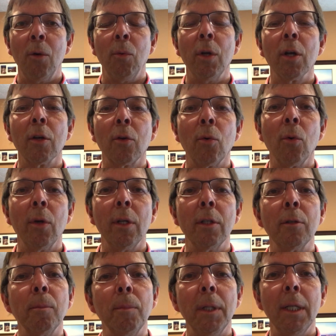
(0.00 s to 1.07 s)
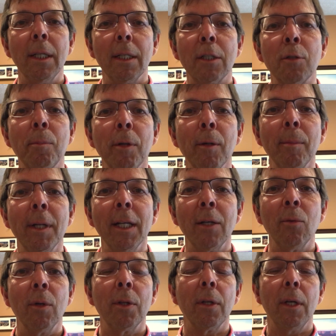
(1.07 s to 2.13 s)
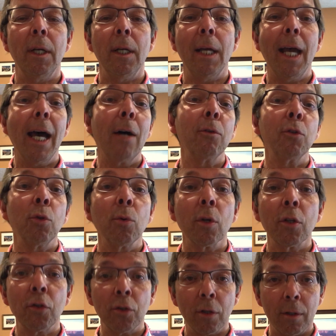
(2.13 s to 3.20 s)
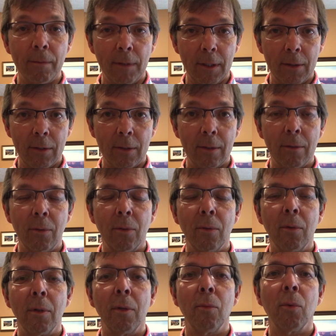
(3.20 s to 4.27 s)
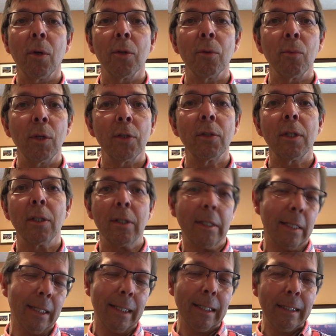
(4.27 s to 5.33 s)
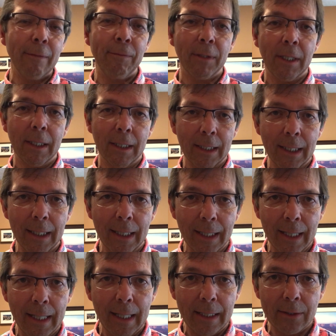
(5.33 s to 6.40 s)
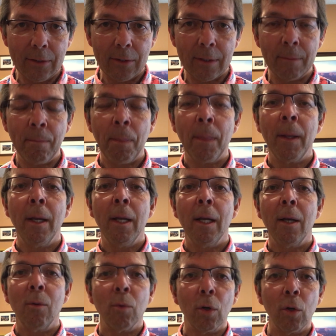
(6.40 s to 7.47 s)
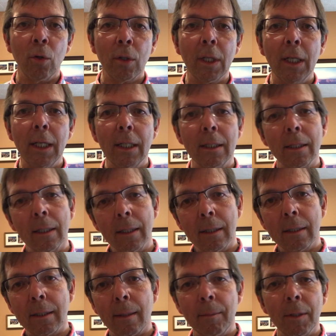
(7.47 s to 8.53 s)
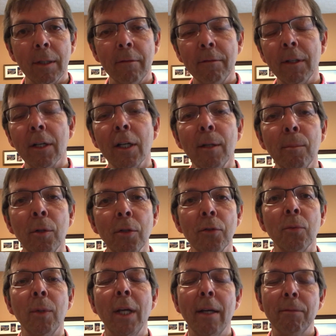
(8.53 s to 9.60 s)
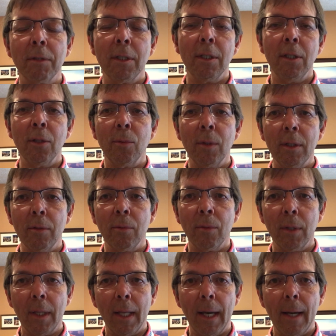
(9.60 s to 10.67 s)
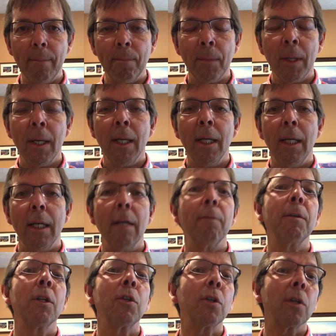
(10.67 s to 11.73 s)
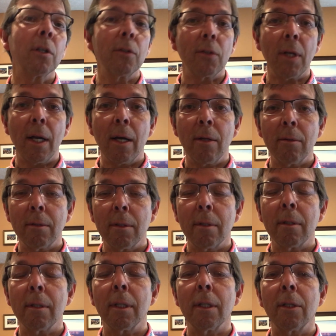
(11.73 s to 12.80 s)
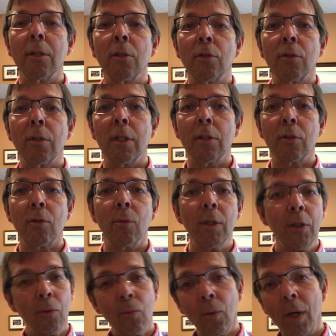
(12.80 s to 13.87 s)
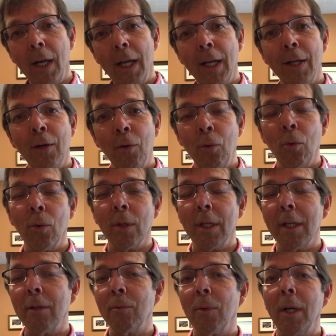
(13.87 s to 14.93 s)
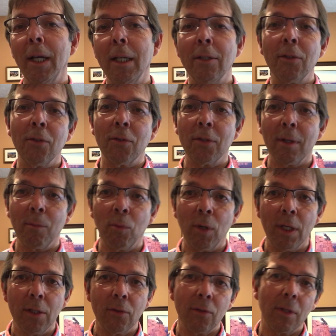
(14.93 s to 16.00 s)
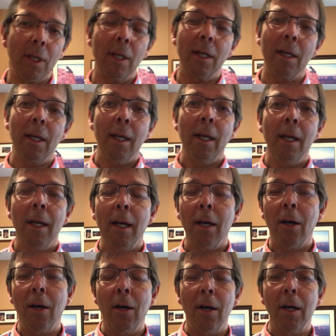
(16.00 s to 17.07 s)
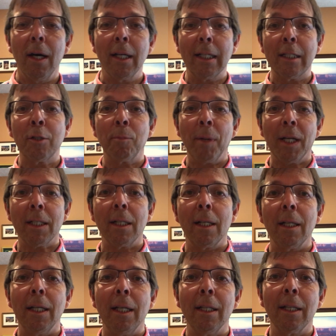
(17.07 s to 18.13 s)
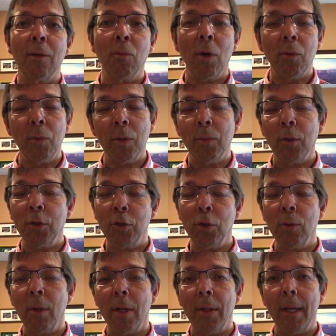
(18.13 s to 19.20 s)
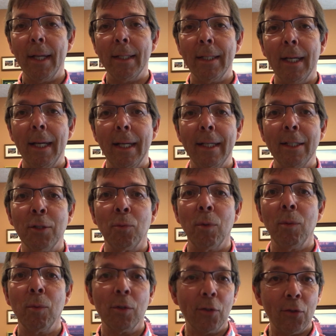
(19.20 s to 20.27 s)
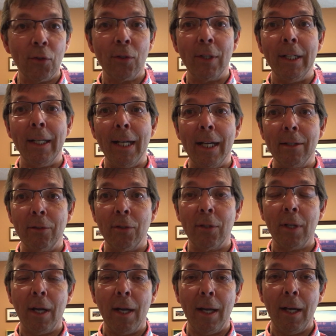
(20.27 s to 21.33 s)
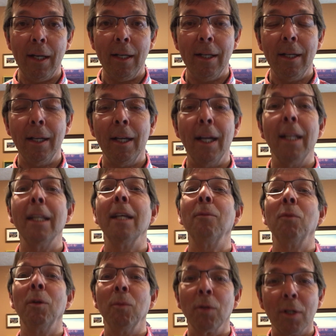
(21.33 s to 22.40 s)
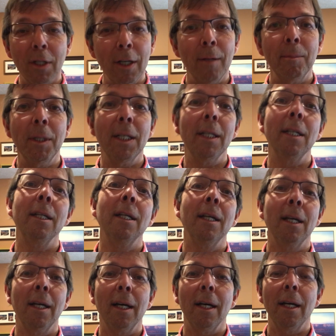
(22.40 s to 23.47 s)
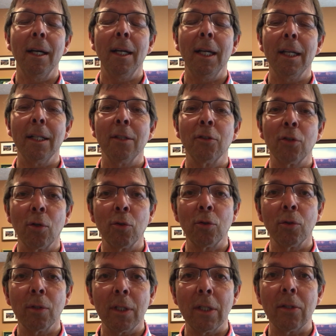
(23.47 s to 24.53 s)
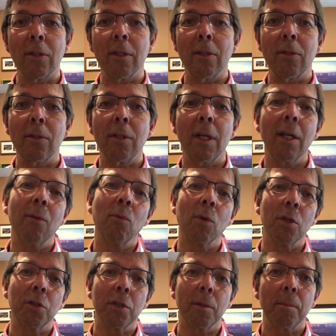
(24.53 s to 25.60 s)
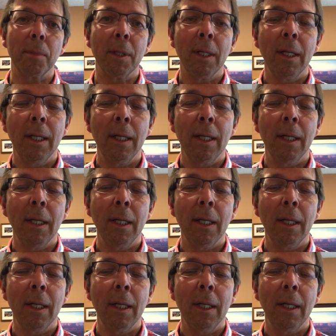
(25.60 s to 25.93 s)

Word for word: we are going to be experimenting with a outdoor service where the risk is significantly less. We're looking into some of the variables we have to deal with with that. If it turns out that there's it's going to rain or that it rains in some ways, then uh, unexpectedly, then what we will do on that day is we will sing outside and then we will come in uh, and social distance and worship